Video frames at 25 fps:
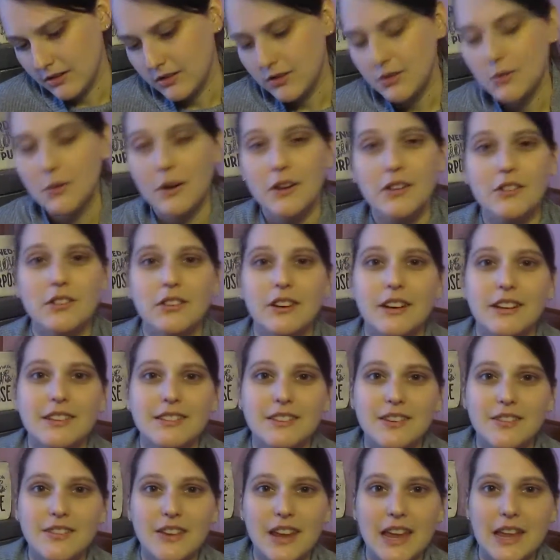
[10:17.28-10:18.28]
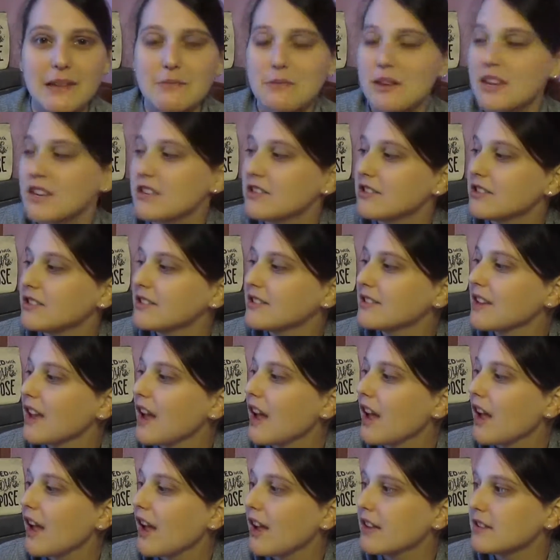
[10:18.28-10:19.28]
278 pages.
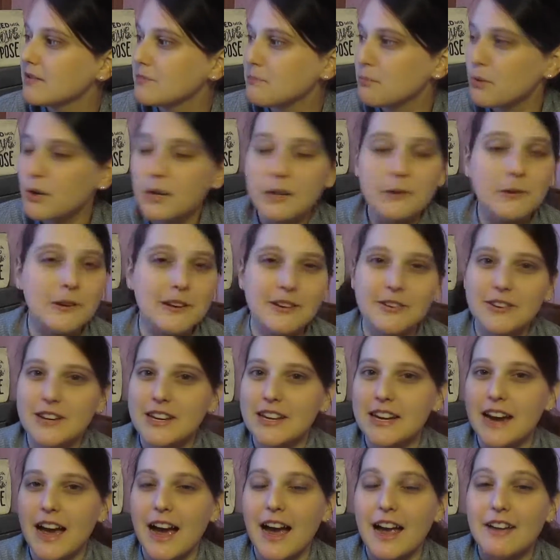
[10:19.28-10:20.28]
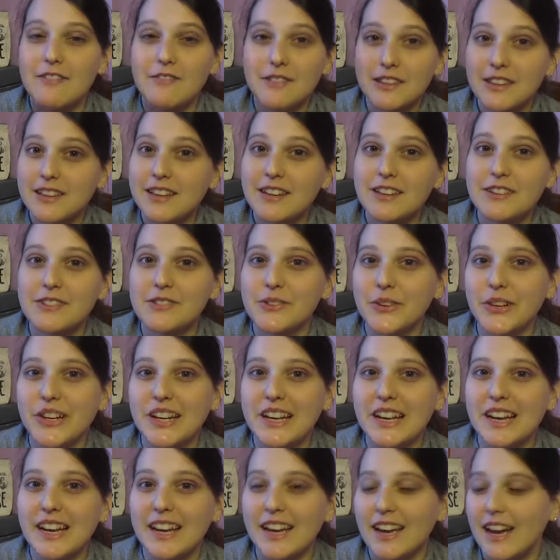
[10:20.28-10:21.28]
It's pretty quick read. I really
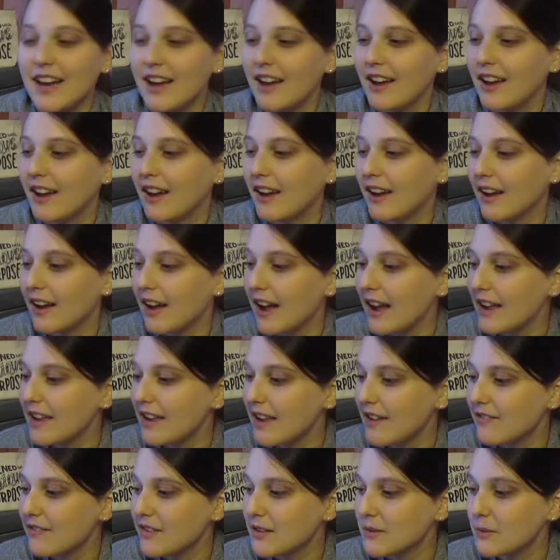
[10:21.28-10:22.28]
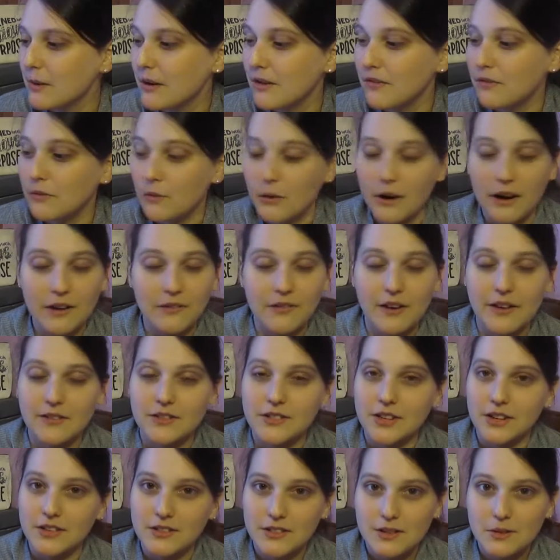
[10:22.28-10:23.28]
enjoyed it. Uh, I gave this one 4 out of 5
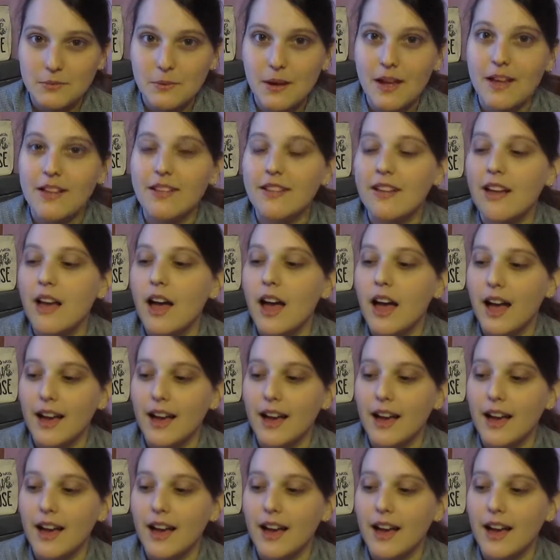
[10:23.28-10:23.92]
stars as well.